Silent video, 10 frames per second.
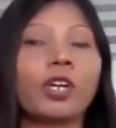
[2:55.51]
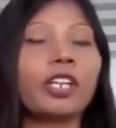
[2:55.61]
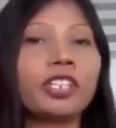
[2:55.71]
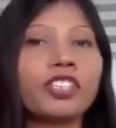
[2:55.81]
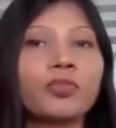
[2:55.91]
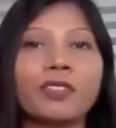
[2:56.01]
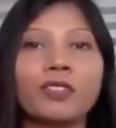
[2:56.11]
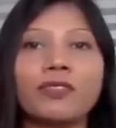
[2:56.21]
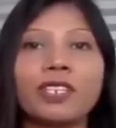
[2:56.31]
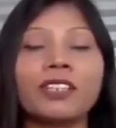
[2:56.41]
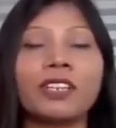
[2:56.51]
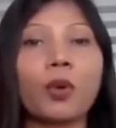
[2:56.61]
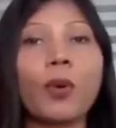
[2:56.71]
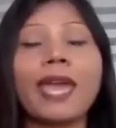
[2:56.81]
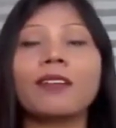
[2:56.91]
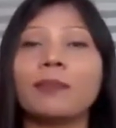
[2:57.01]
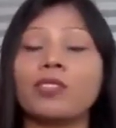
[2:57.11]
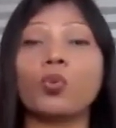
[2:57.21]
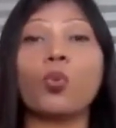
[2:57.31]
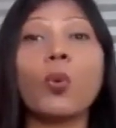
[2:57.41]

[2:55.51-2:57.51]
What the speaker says: what are your specific requirements,